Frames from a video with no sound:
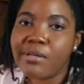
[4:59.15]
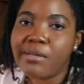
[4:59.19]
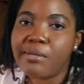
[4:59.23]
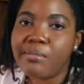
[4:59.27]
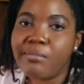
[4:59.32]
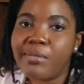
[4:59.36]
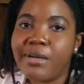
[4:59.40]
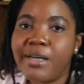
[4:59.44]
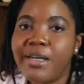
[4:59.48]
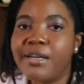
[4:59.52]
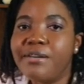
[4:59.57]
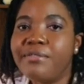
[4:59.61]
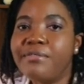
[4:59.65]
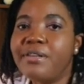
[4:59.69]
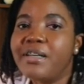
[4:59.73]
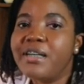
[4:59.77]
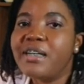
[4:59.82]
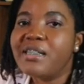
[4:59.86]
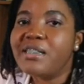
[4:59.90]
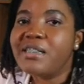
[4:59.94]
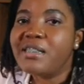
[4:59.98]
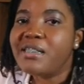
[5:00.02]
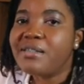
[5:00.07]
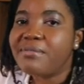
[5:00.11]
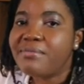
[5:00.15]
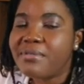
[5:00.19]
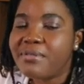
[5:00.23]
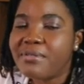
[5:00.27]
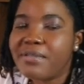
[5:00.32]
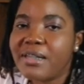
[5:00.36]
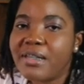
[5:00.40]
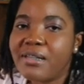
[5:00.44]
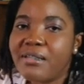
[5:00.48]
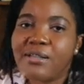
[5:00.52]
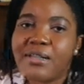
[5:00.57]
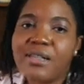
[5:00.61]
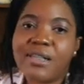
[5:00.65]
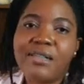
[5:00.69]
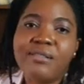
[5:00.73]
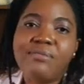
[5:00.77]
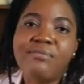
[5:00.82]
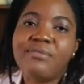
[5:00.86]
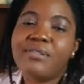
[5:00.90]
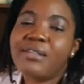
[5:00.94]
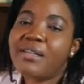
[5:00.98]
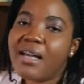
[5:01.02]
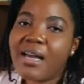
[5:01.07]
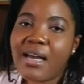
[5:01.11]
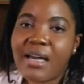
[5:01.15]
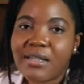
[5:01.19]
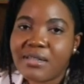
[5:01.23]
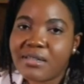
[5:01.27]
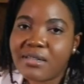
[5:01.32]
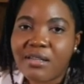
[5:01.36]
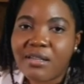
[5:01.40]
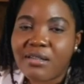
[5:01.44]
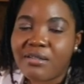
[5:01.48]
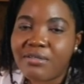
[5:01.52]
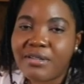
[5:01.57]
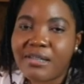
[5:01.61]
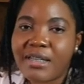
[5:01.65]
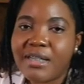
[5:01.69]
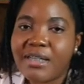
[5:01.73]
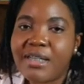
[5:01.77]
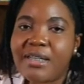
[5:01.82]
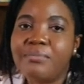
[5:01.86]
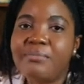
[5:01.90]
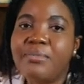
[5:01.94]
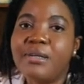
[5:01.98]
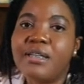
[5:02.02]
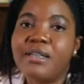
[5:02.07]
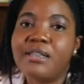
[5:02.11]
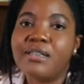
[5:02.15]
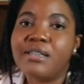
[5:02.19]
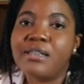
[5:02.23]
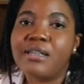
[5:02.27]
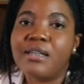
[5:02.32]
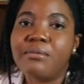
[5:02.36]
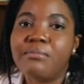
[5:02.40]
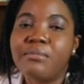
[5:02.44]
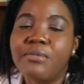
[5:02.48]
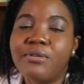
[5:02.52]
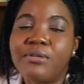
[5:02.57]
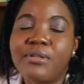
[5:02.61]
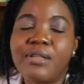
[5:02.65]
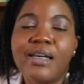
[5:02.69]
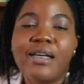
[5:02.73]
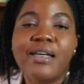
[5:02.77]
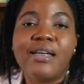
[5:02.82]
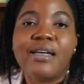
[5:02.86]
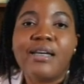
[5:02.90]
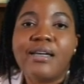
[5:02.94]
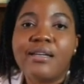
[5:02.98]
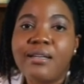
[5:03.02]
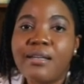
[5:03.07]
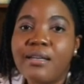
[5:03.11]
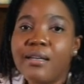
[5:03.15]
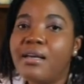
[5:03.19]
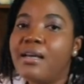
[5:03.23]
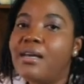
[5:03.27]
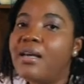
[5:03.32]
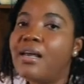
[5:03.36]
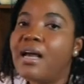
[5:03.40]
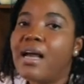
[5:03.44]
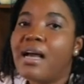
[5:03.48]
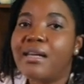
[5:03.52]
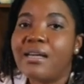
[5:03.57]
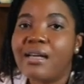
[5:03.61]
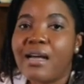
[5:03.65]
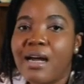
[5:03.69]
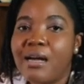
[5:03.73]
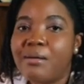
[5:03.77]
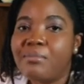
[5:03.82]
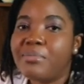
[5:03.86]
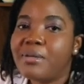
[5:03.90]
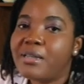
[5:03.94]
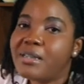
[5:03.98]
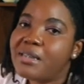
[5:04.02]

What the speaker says: But if they're shivering or they can't tolerate keeping it in their mouth, again, an armpit